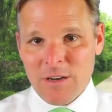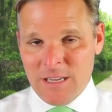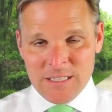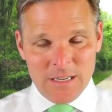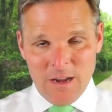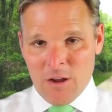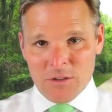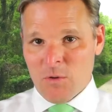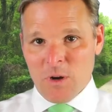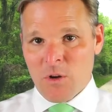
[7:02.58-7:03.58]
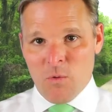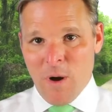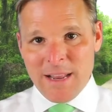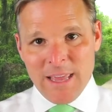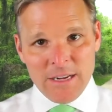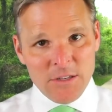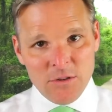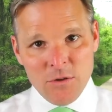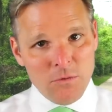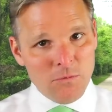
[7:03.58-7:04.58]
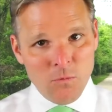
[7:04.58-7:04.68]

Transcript: is also a great thing to do.